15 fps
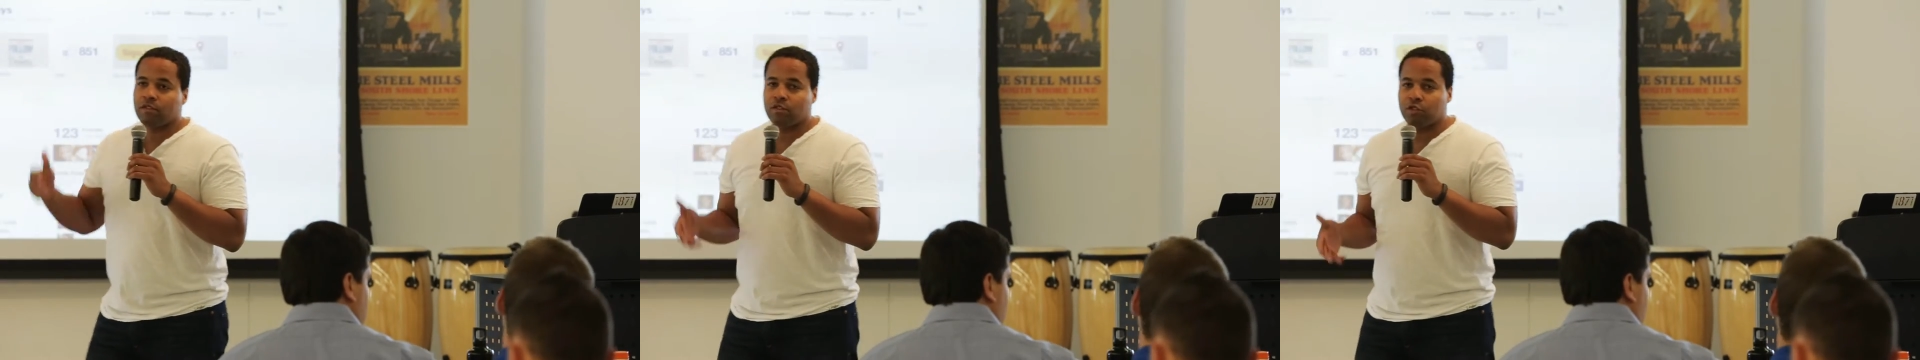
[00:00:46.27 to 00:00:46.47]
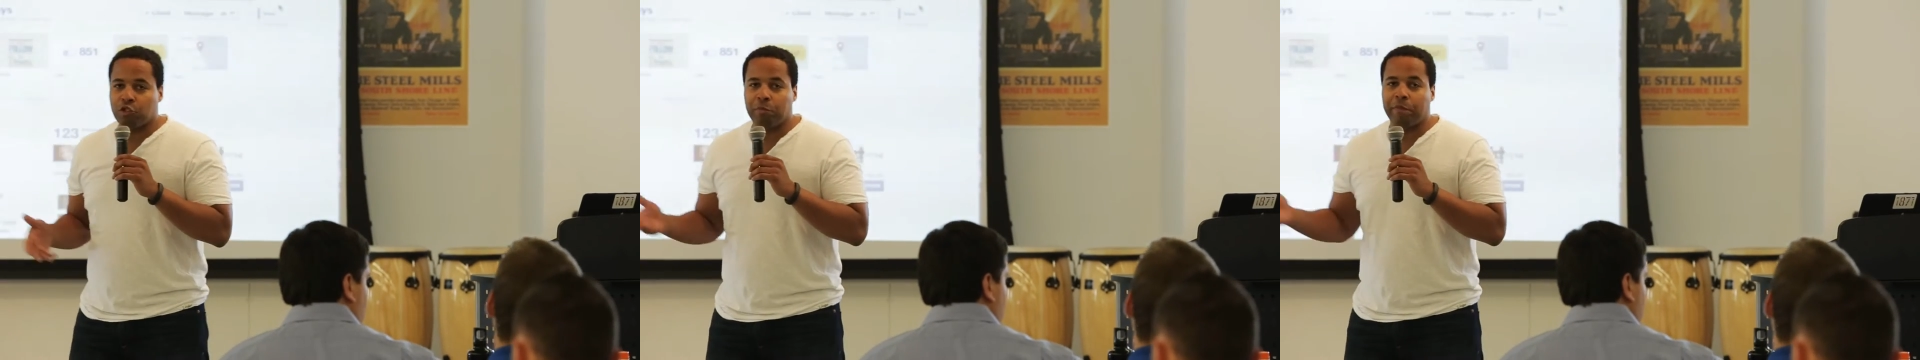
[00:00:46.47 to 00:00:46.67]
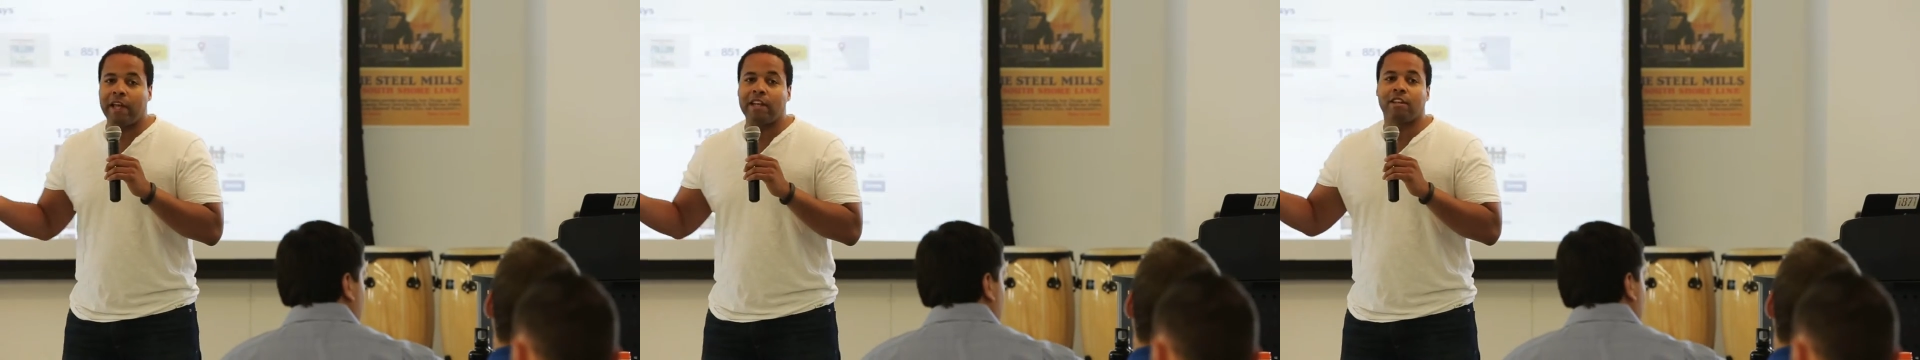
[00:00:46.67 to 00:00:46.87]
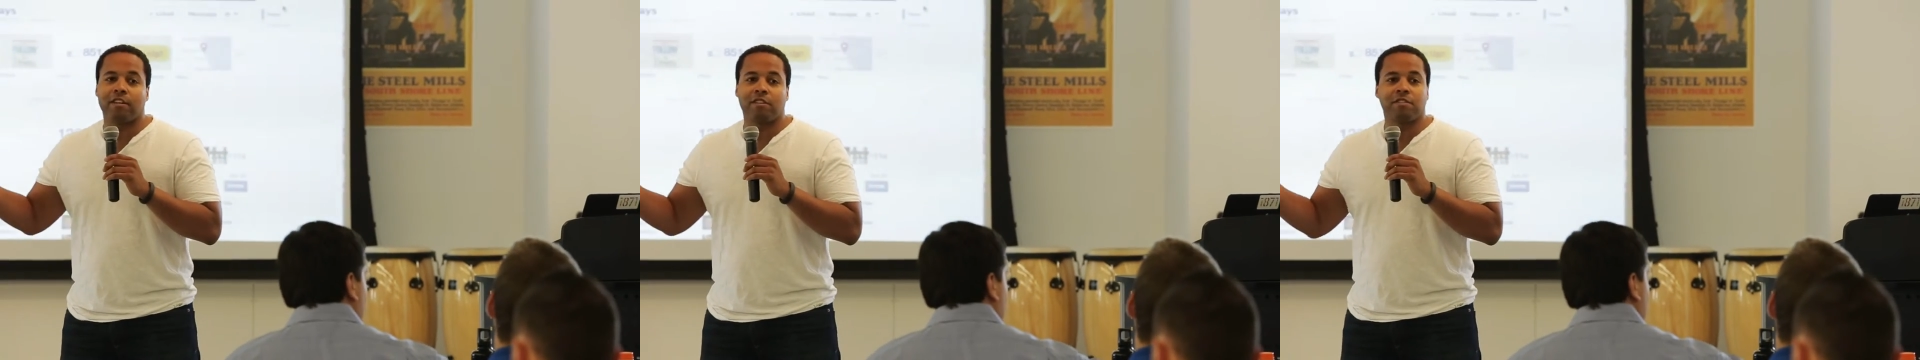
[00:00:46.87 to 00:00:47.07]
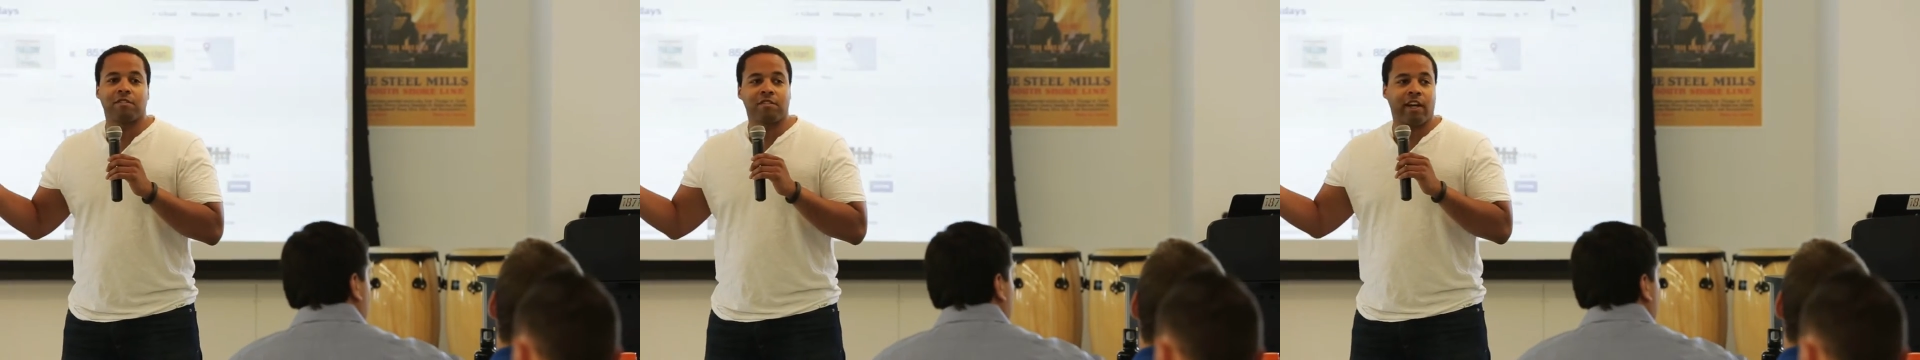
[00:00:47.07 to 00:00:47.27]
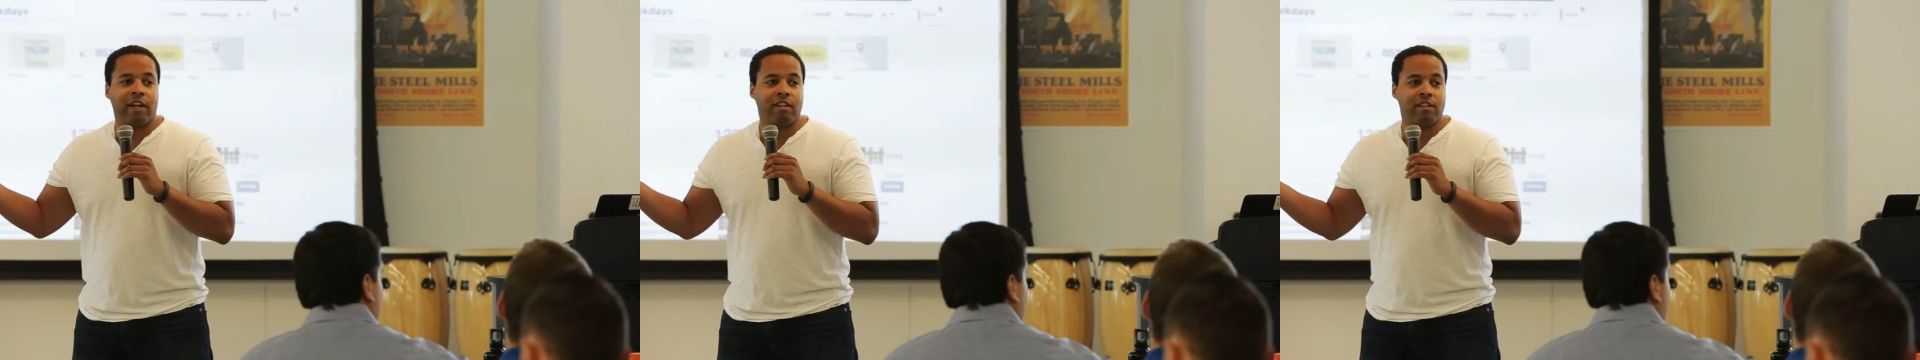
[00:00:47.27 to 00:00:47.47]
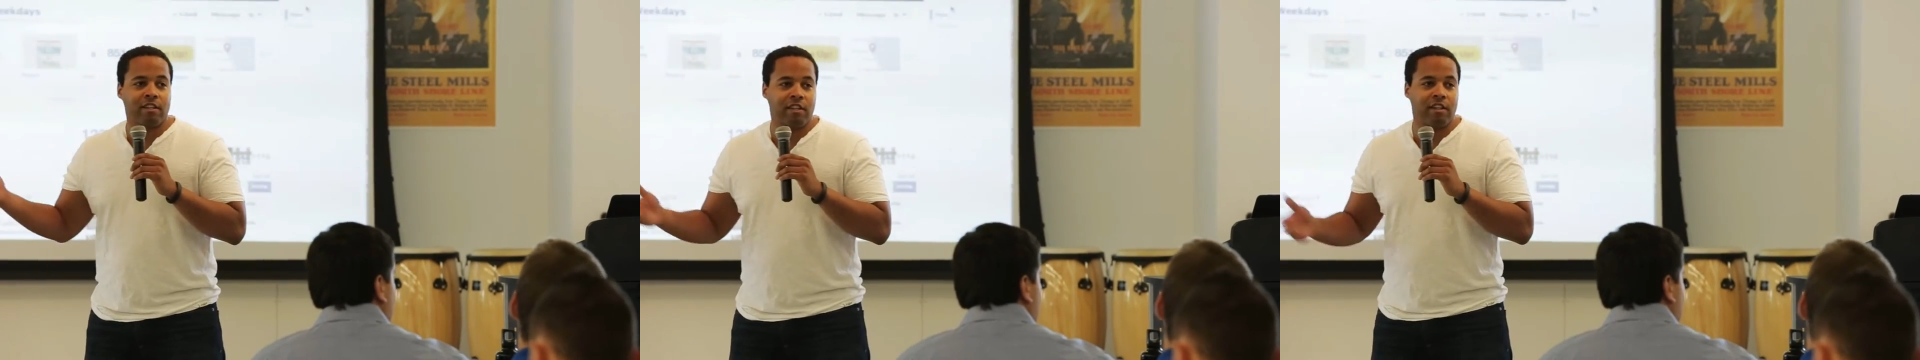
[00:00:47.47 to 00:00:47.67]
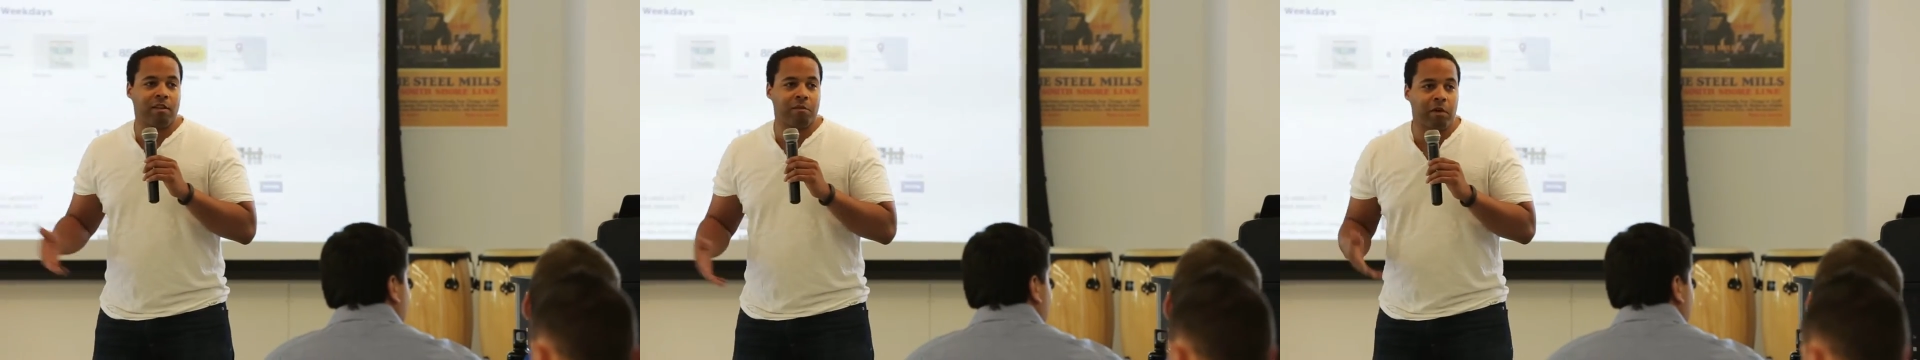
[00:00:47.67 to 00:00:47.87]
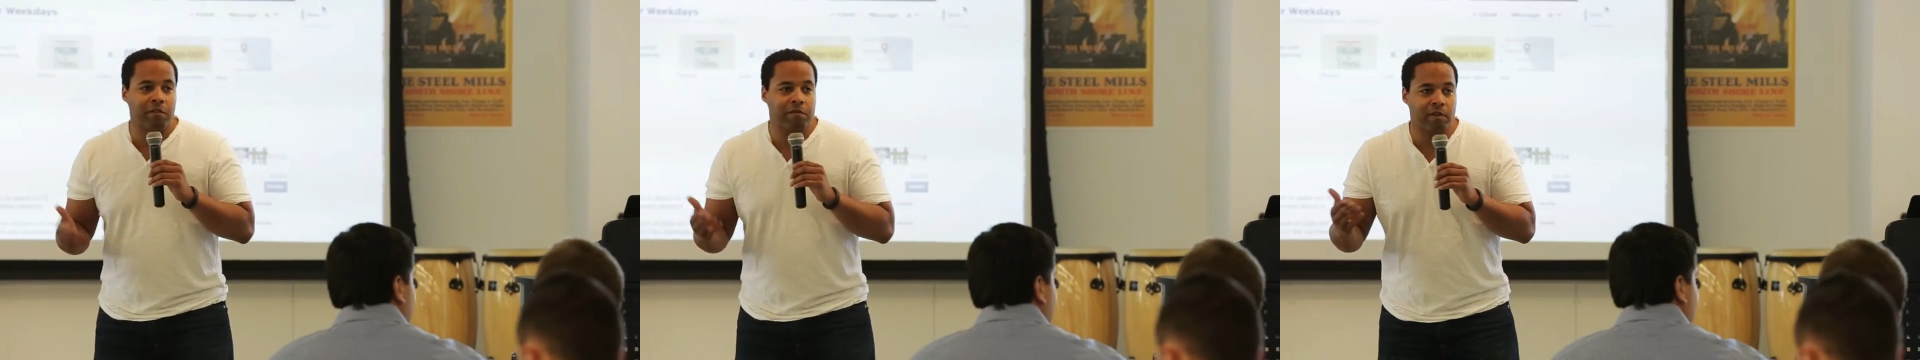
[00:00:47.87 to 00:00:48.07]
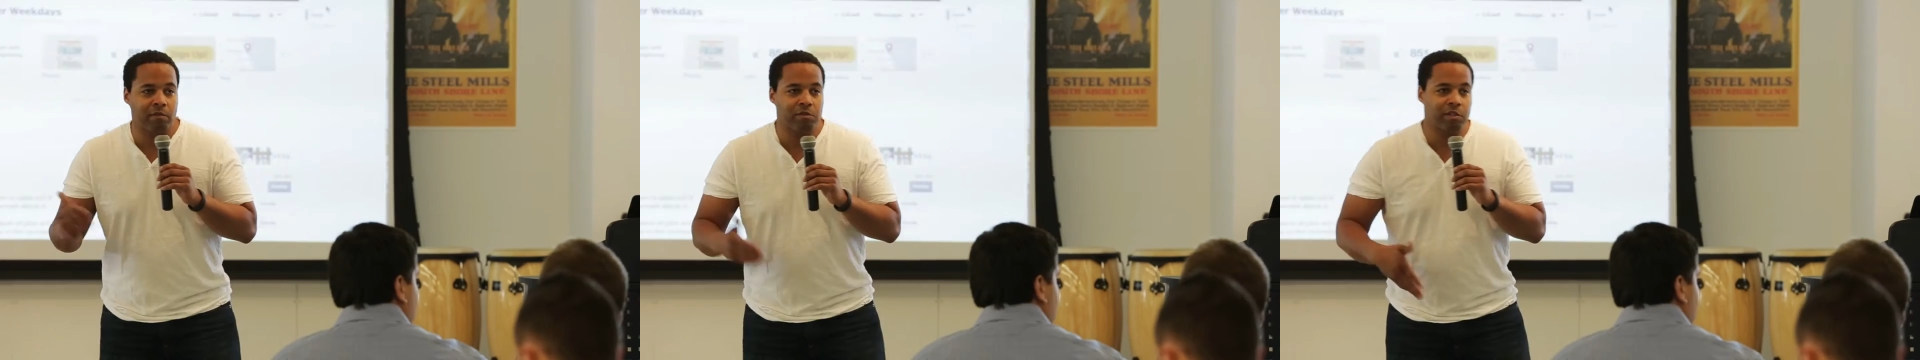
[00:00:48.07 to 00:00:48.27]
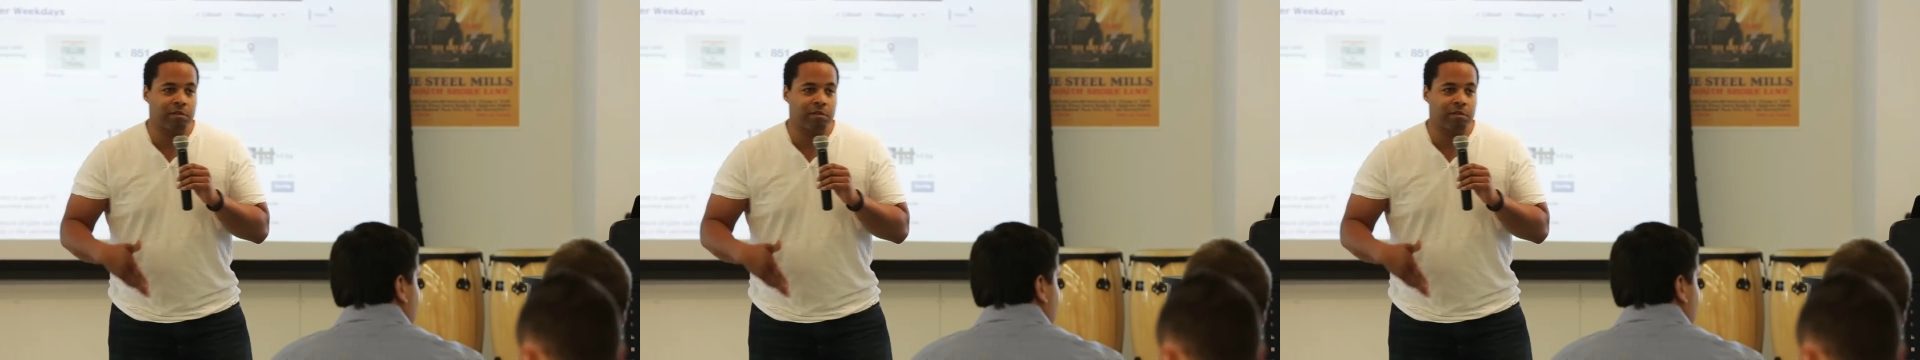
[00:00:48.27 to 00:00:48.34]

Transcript: stupendous, right? And then it went from